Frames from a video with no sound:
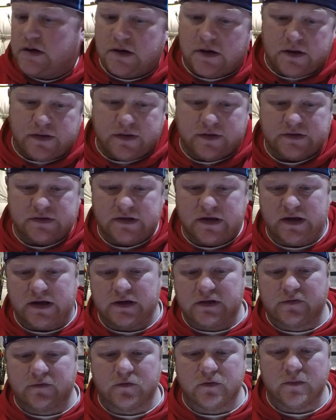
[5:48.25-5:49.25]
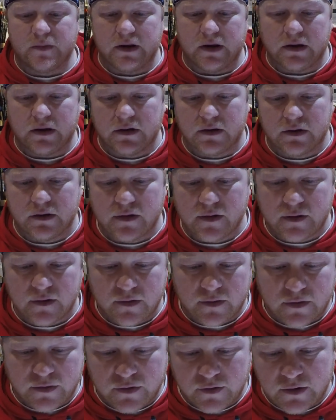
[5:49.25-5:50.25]
in this case for me,
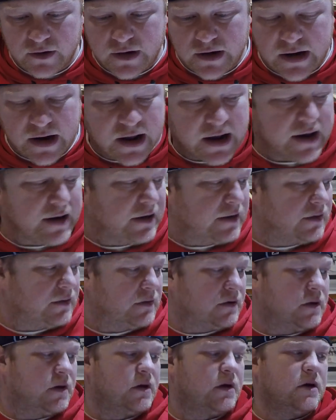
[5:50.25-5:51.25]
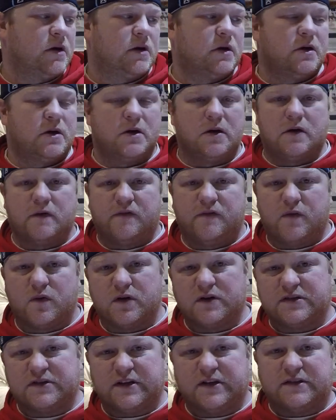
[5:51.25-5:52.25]
39 and
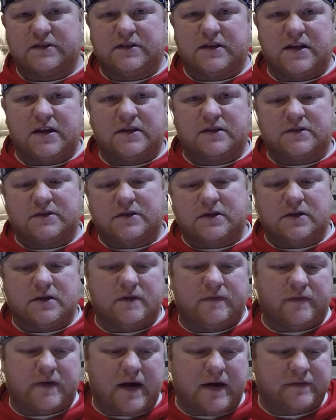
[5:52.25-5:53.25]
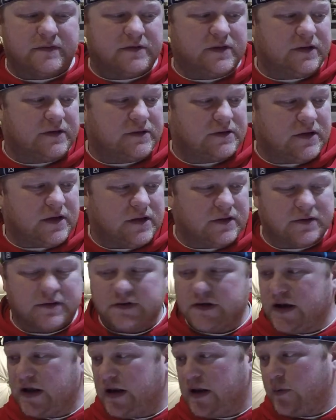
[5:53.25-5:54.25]
4/16ths, 5/16ths,
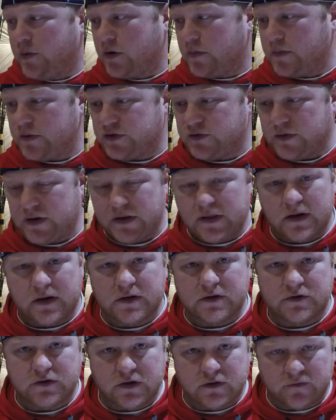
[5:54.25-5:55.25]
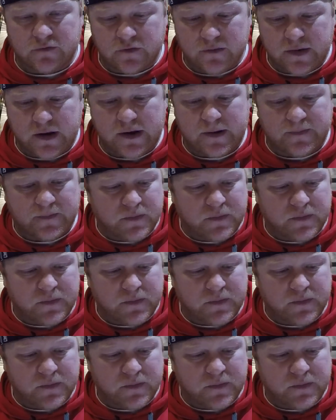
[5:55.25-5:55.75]
anywhere in between there is good for me.